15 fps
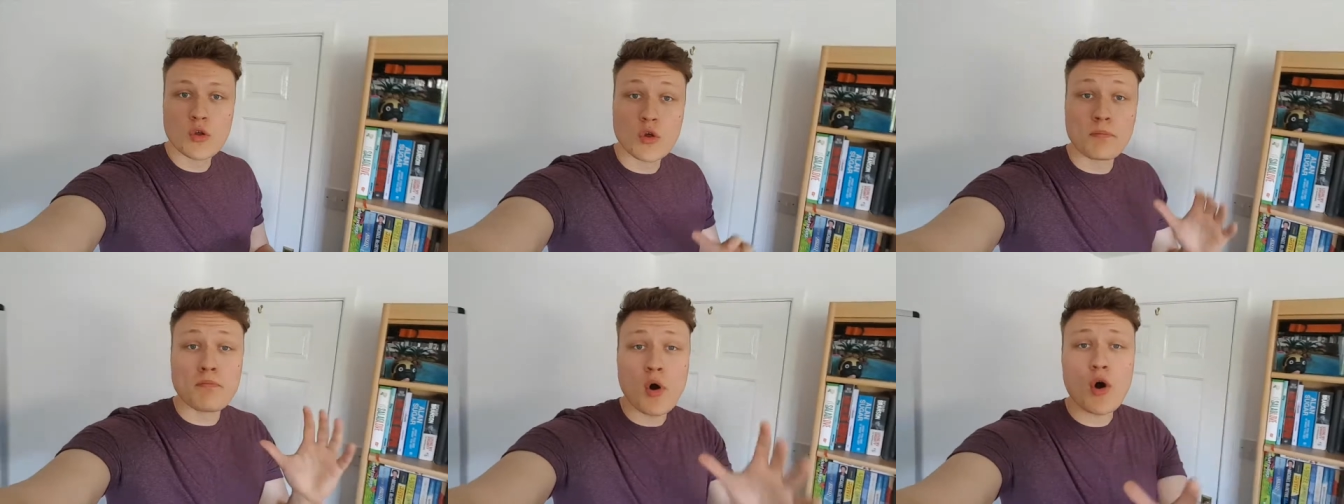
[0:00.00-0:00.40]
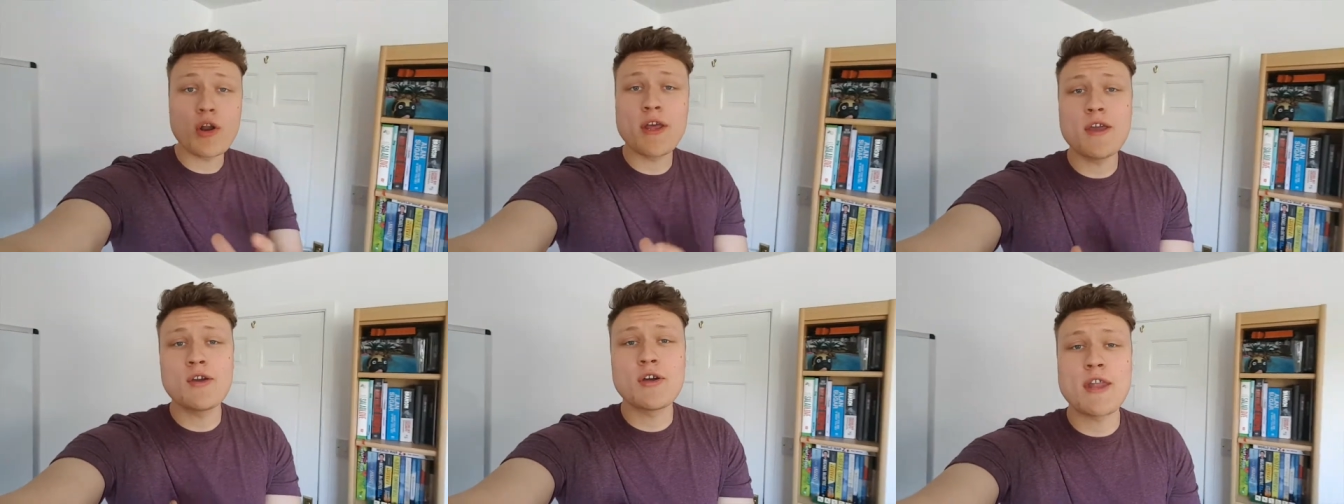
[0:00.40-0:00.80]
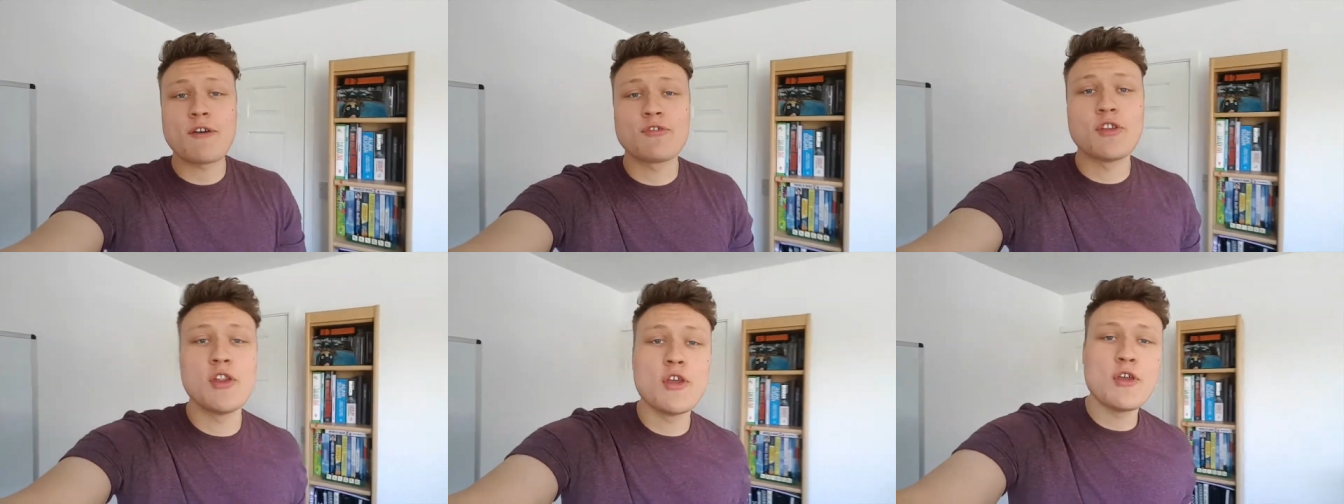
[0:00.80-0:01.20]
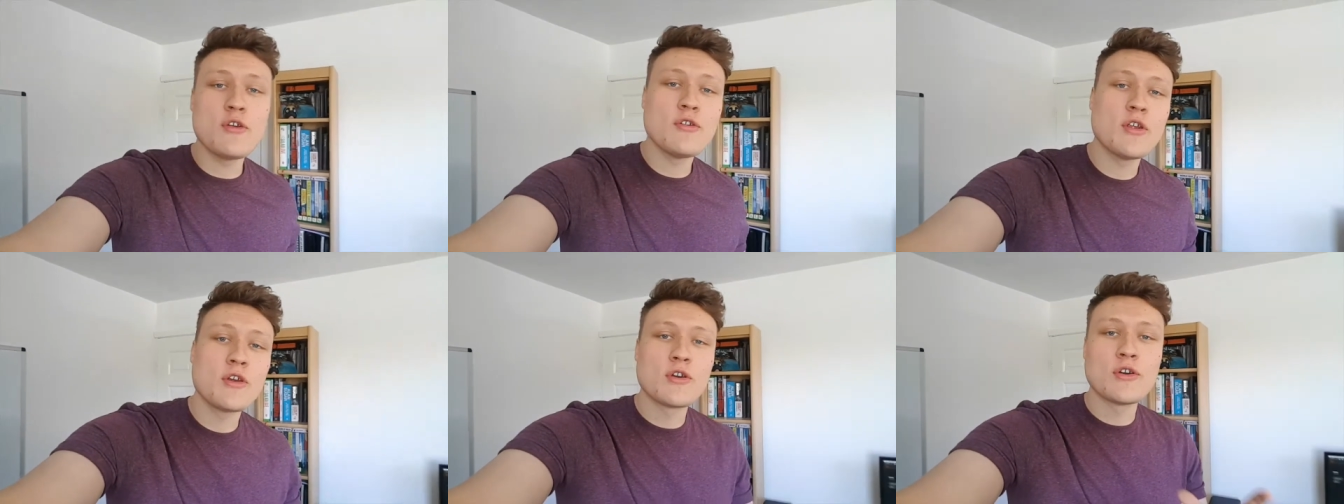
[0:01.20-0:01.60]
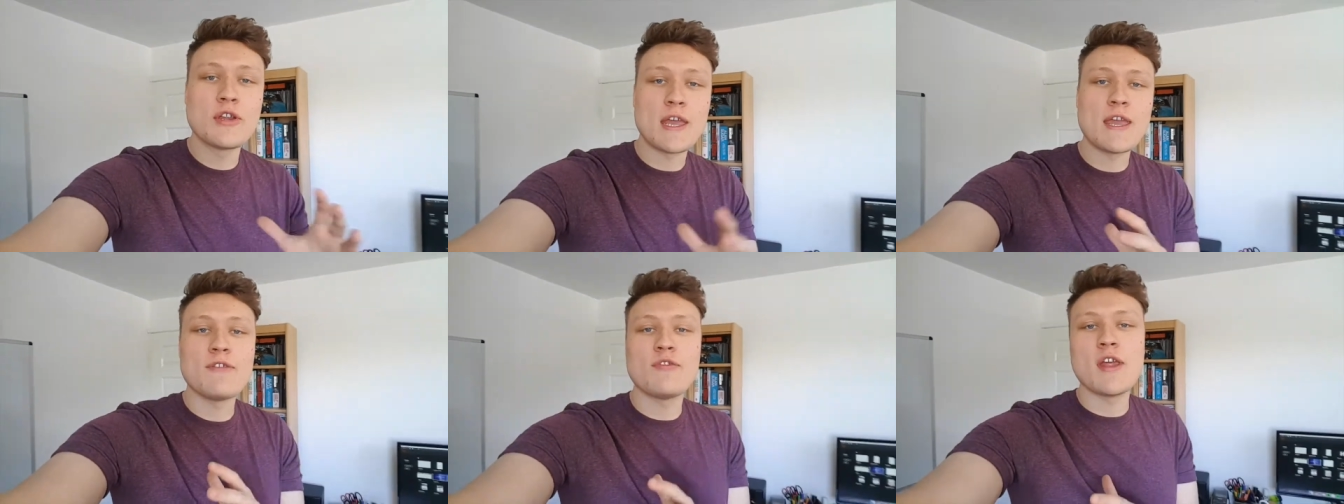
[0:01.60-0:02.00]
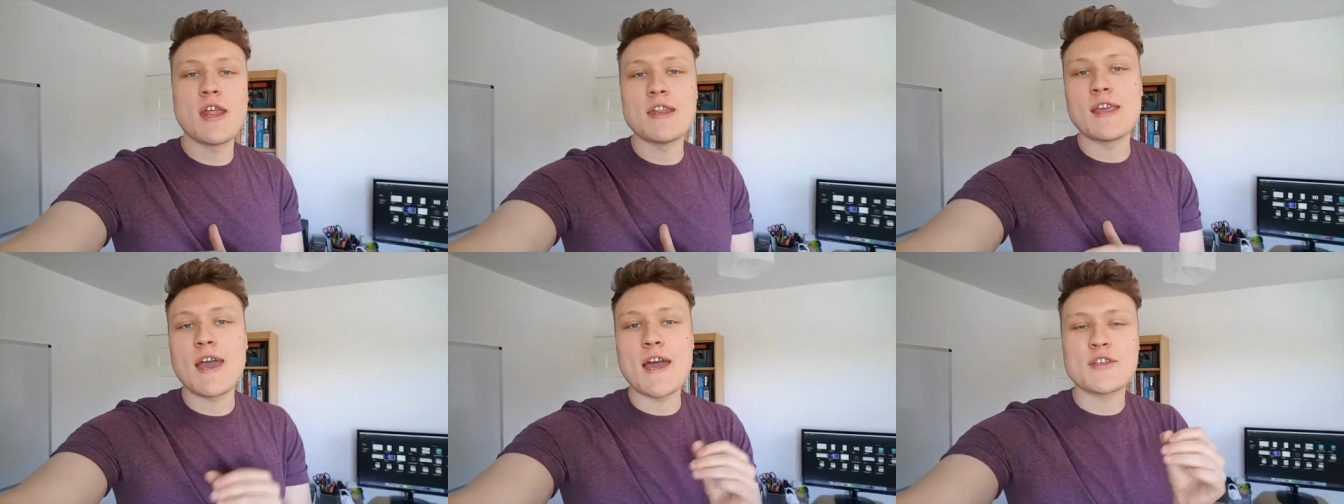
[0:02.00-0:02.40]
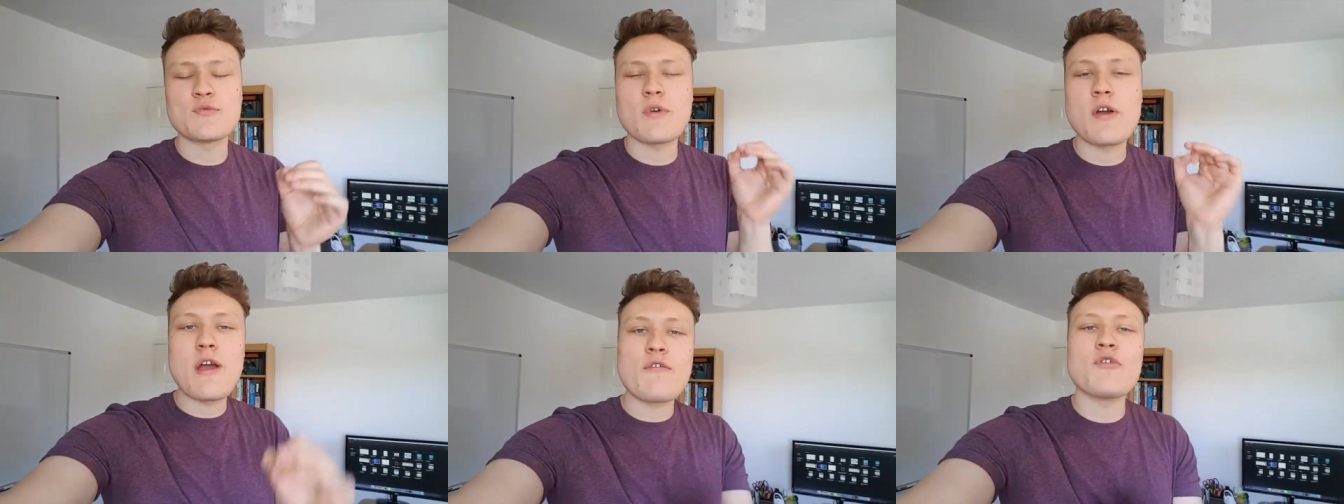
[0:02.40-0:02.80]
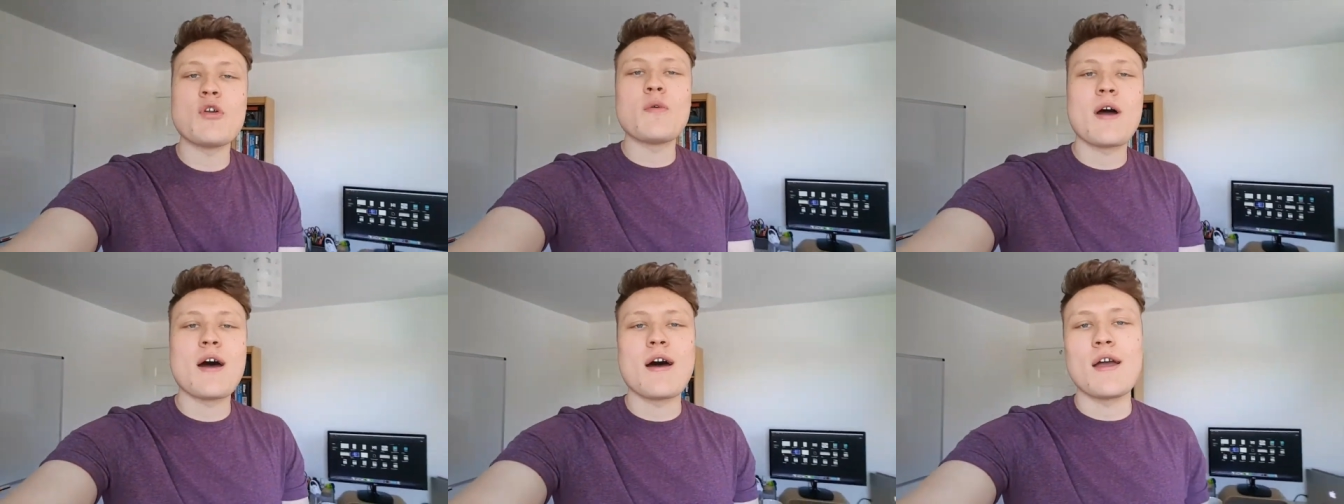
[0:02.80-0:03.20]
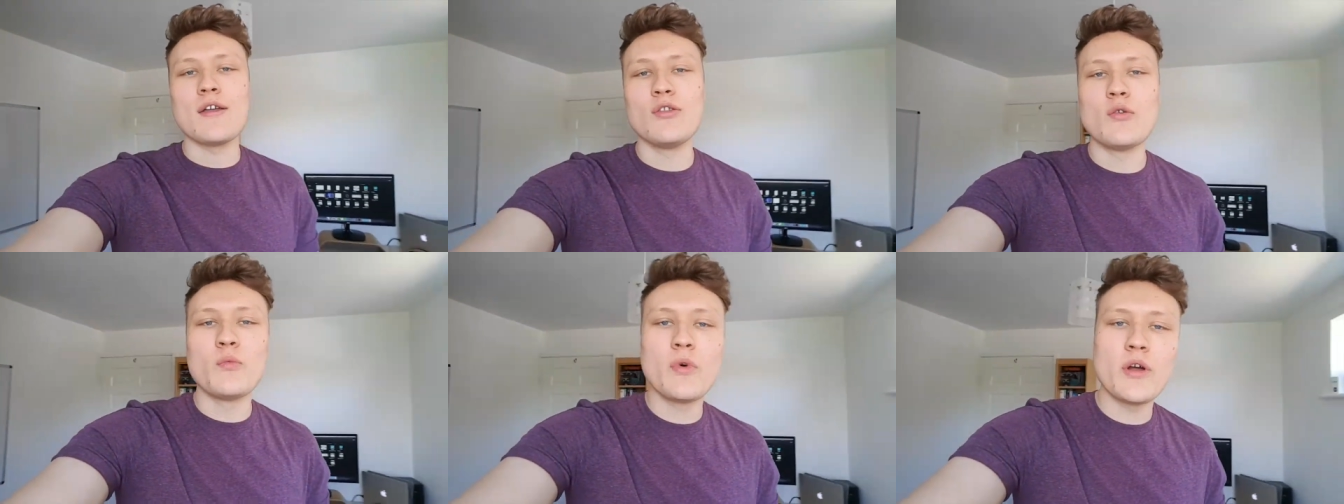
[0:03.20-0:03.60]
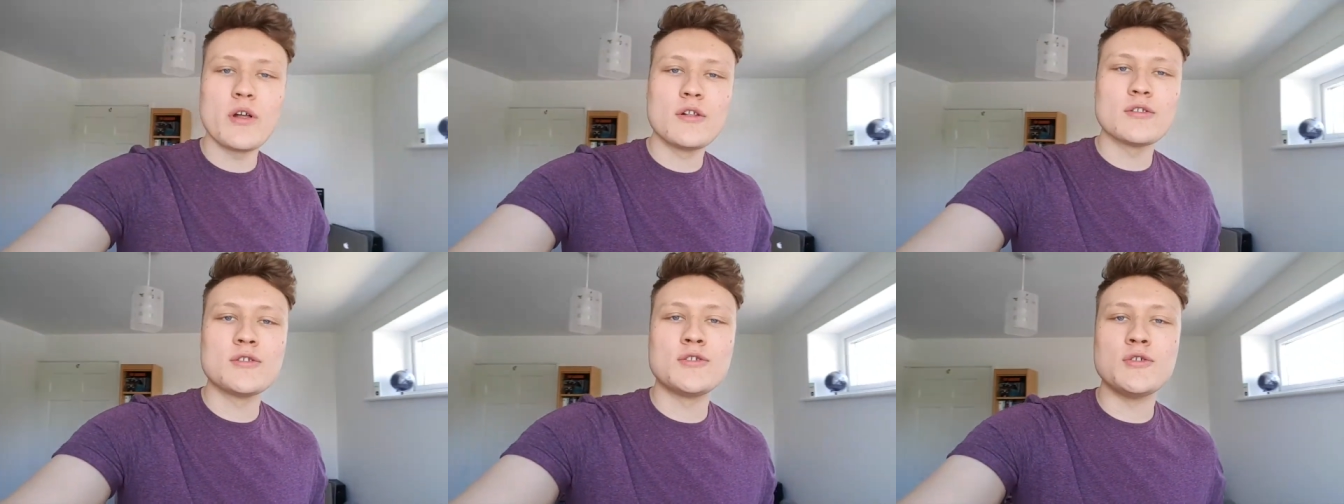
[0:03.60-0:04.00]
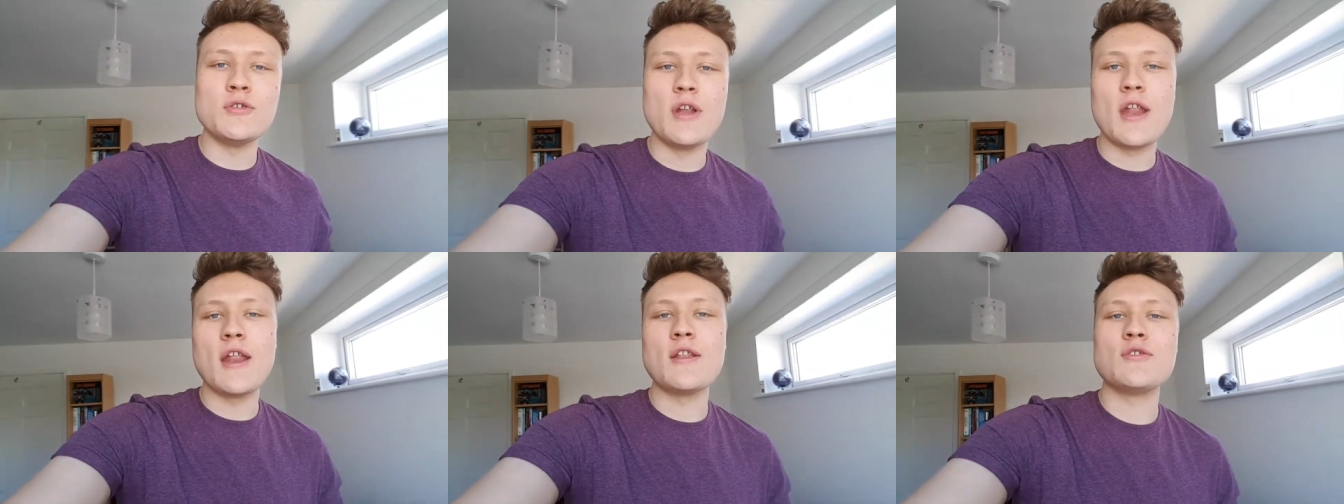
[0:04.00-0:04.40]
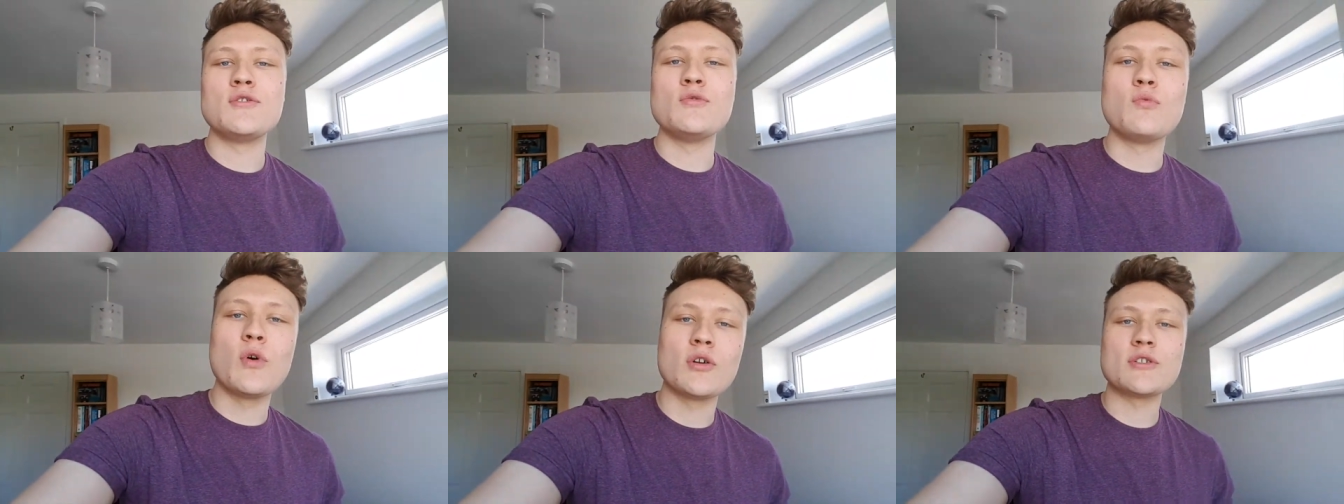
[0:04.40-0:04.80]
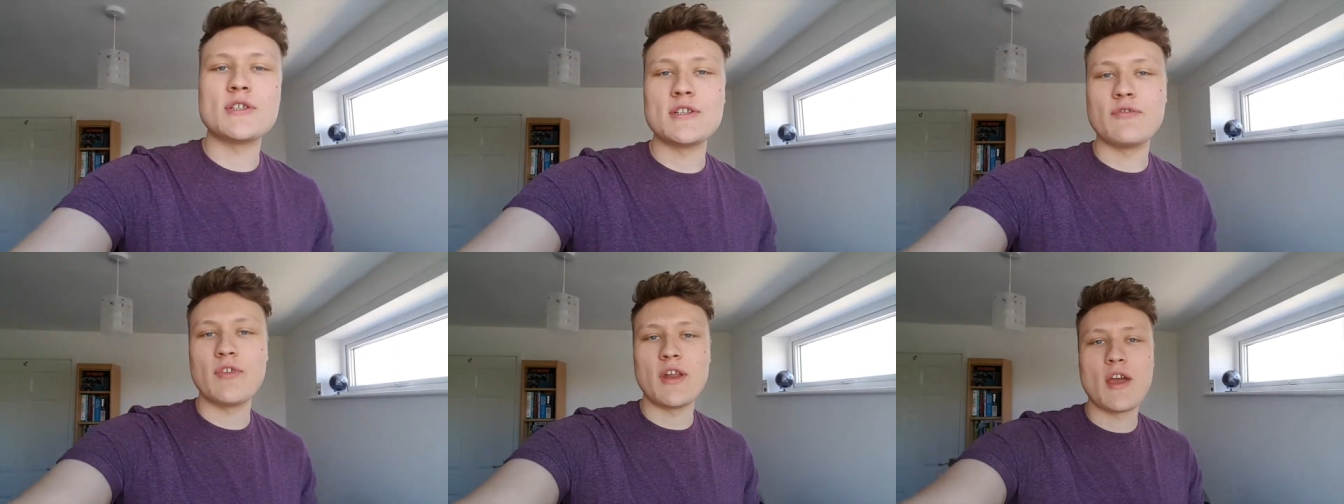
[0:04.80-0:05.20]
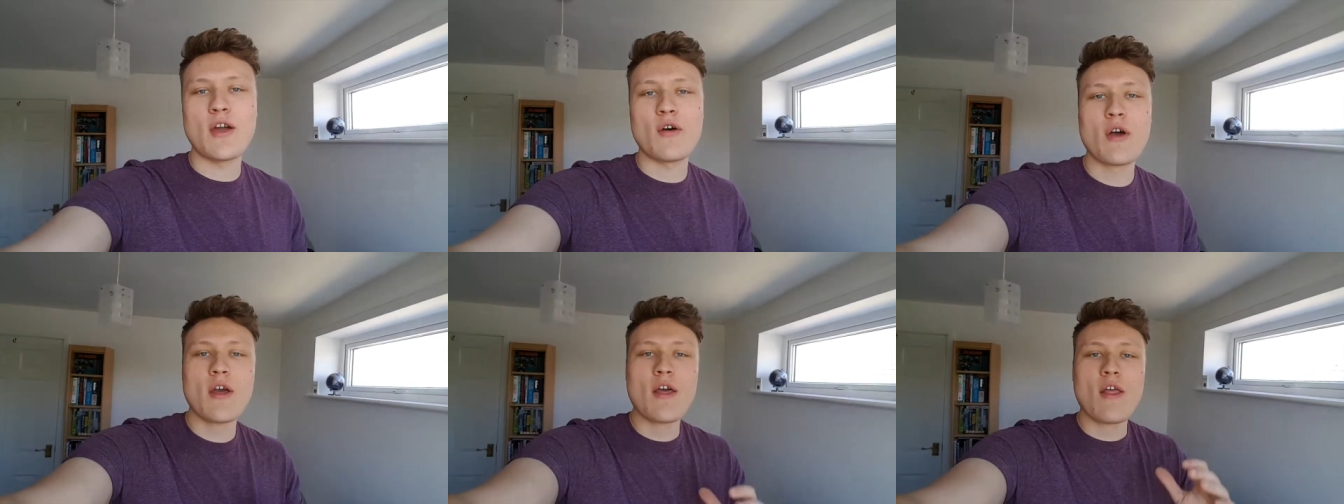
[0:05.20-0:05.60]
Good morning, good afternoon, good evening, guys, wherever you are in the world tuning in to watch this video.